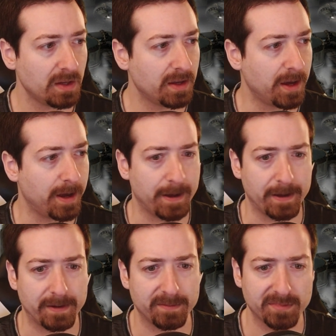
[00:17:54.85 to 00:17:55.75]

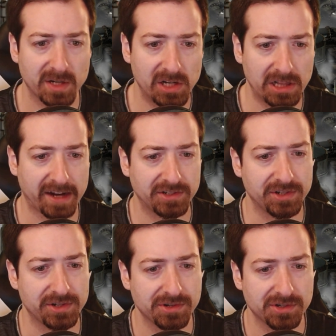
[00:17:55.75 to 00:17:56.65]

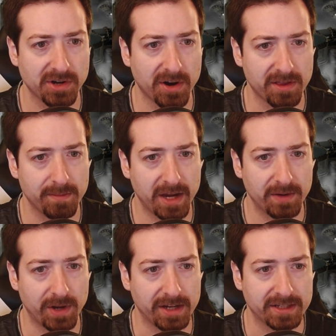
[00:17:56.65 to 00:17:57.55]
collectors are the
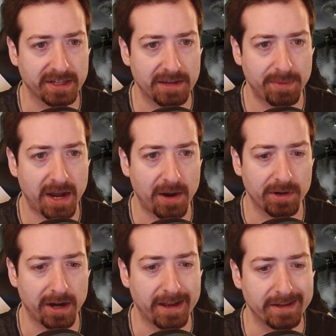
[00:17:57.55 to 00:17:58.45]
main way to get
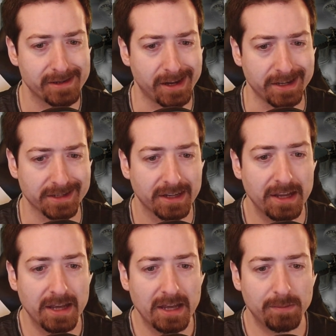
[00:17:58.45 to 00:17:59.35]
power at night,
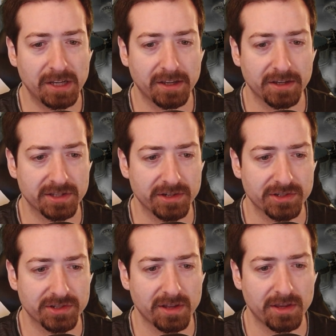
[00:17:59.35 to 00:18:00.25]
because
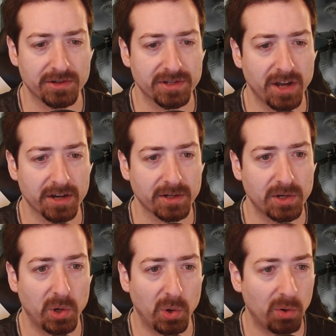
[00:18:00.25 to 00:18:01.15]
there's not
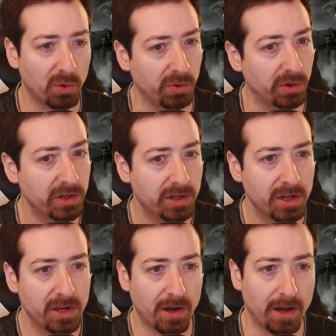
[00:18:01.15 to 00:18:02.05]
coal
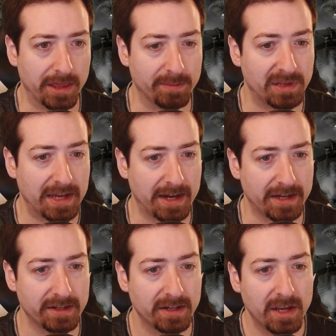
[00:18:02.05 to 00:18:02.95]
on the
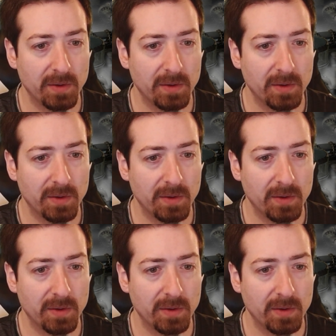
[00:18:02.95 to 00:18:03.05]
planet.